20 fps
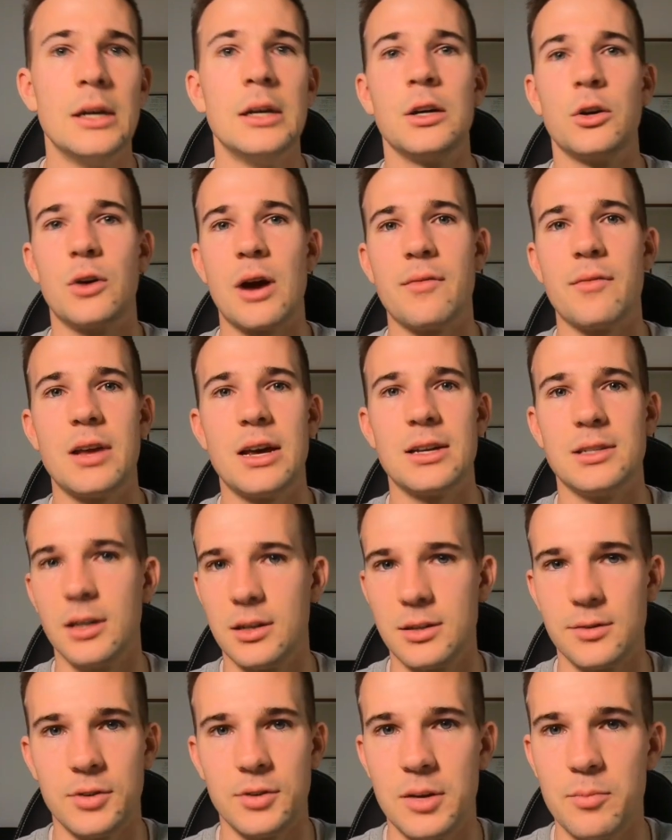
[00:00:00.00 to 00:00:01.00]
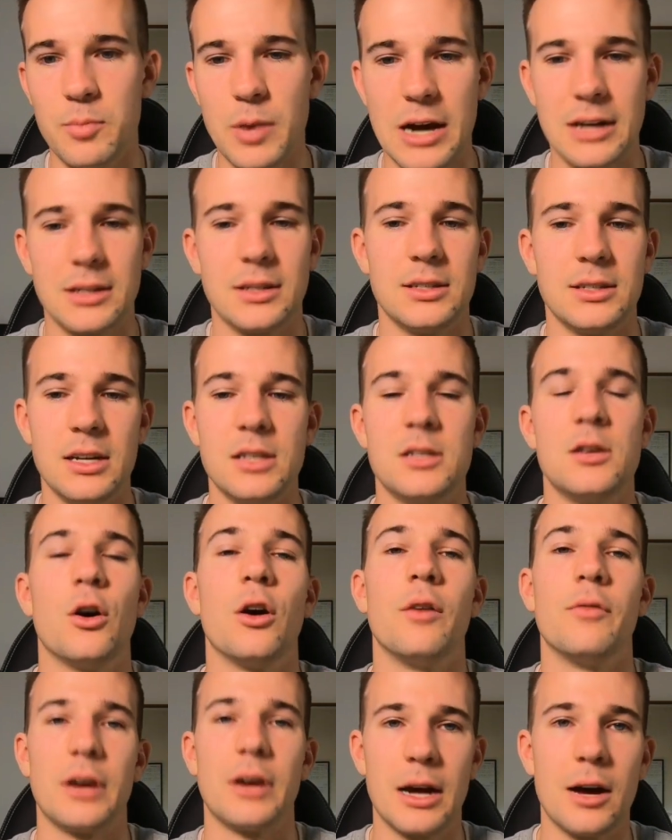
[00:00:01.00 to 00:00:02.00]
Gravity has less of an impact. It's easy to
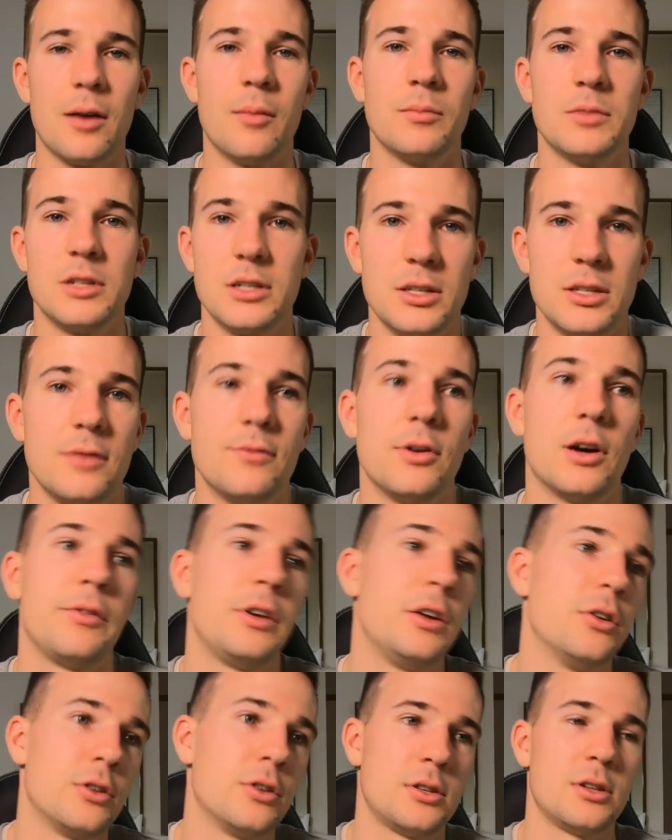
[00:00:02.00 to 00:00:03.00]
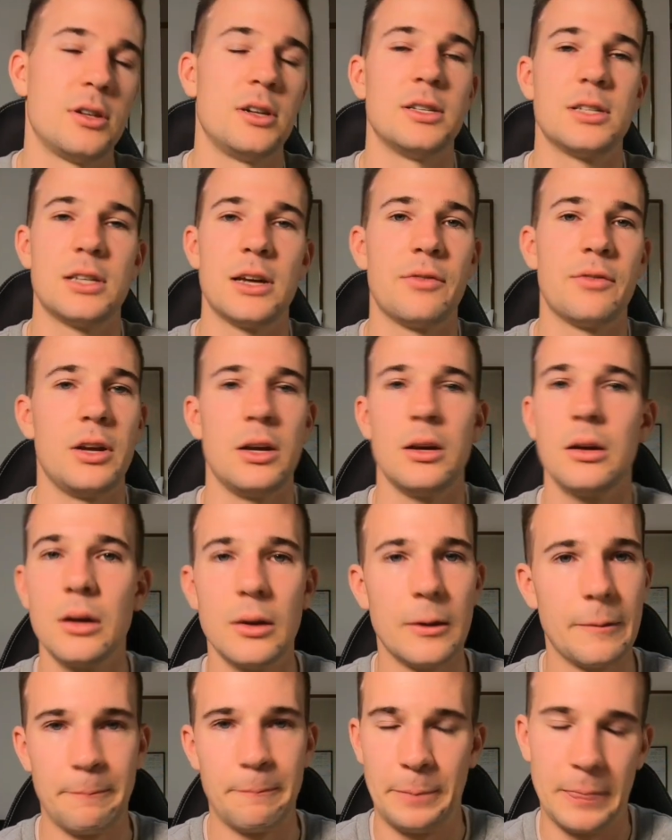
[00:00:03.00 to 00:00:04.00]
overcome 65 kilos and it is 70.
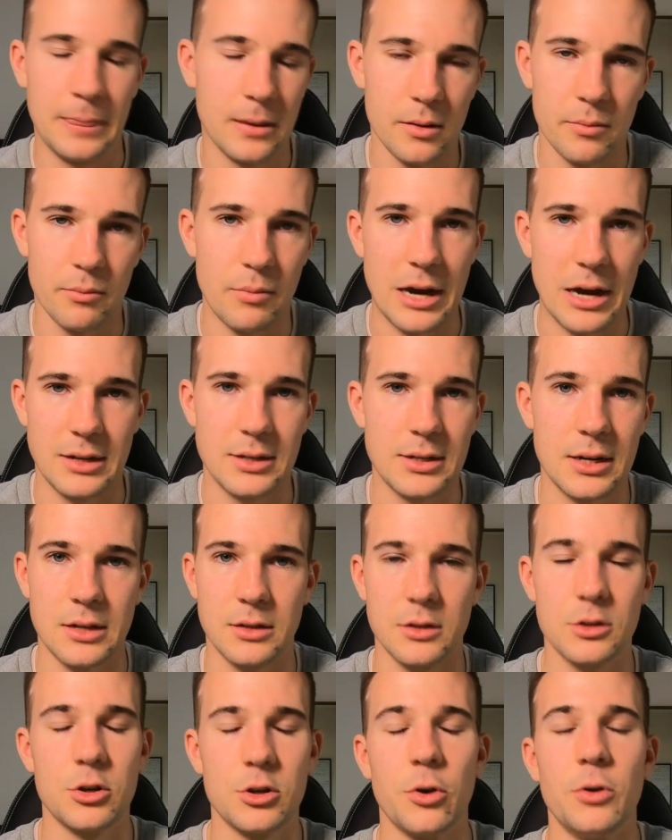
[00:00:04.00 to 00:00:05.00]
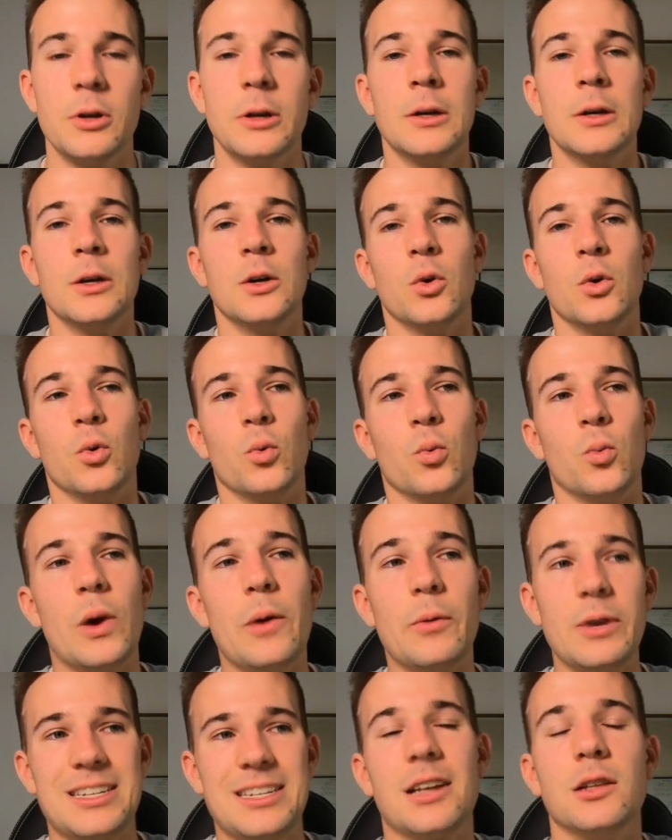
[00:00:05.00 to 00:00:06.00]
Makes sense. So
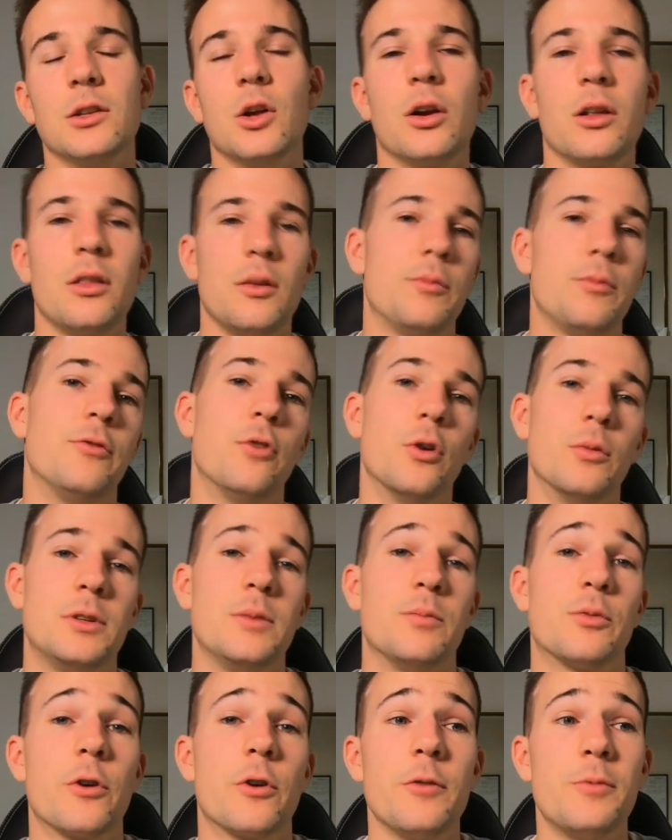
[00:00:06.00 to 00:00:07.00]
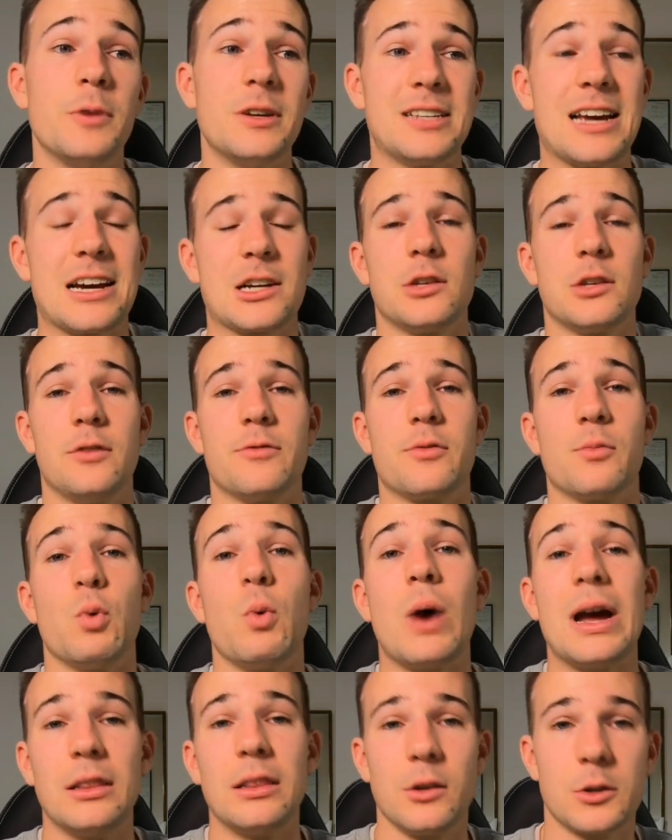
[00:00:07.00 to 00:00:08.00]
where we see a lot of the performance improvement is actually from a
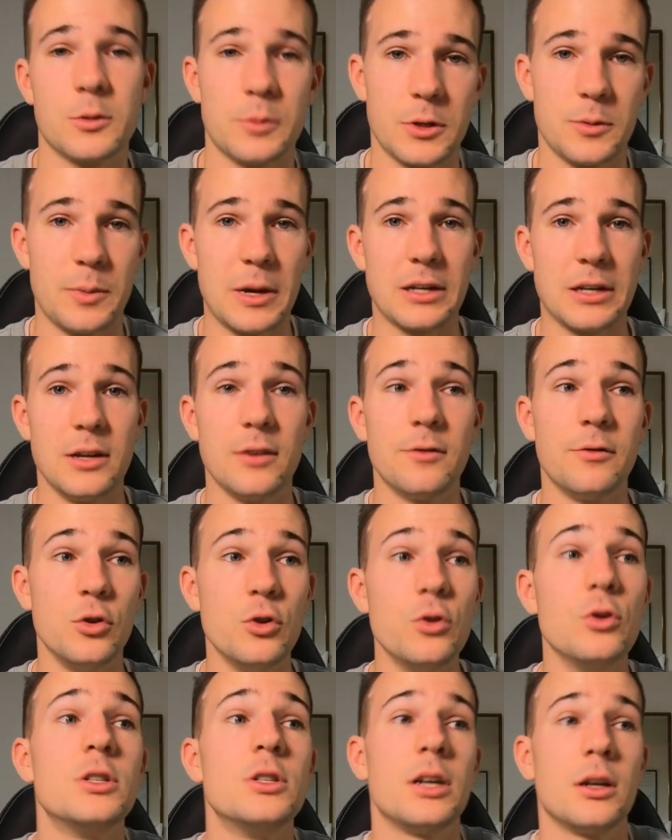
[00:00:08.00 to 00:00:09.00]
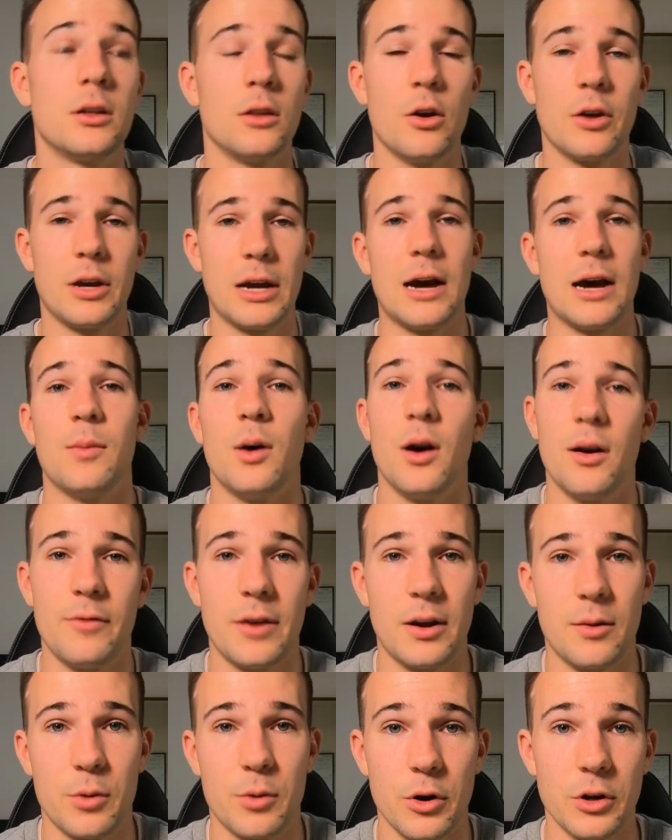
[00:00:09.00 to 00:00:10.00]
weight loss perspective using a low carb, high
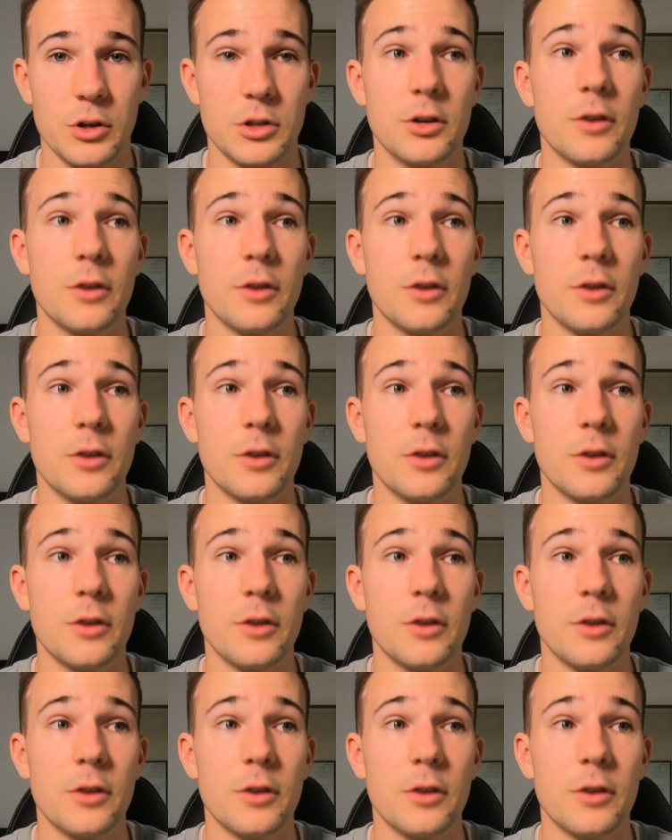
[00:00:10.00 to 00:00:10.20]
fat approach.